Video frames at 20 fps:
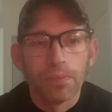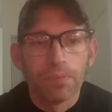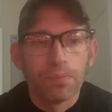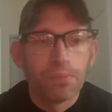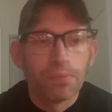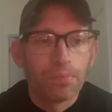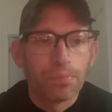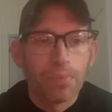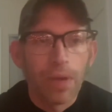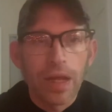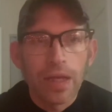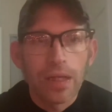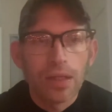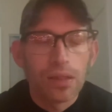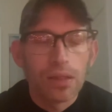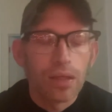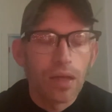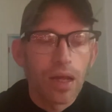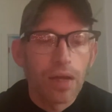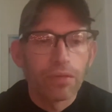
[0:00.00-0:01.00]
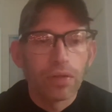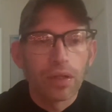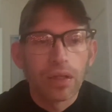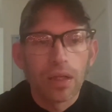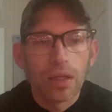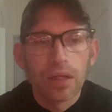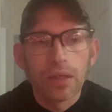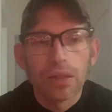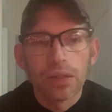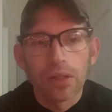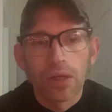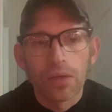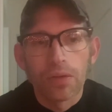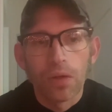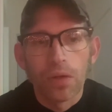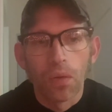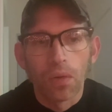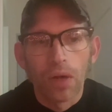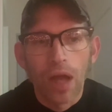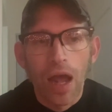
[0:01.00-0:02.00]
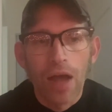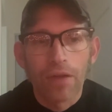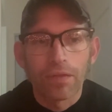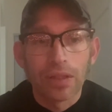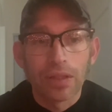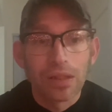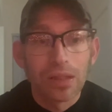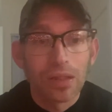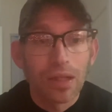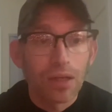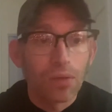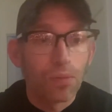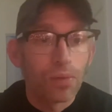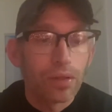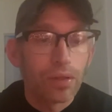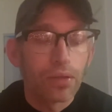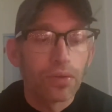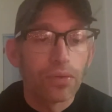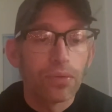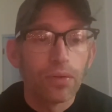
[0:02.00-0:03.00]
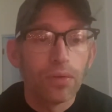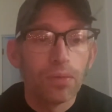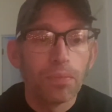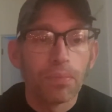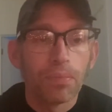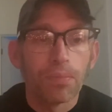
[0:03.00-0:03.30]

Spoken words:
pace and everything, so you don't have to stick with the group,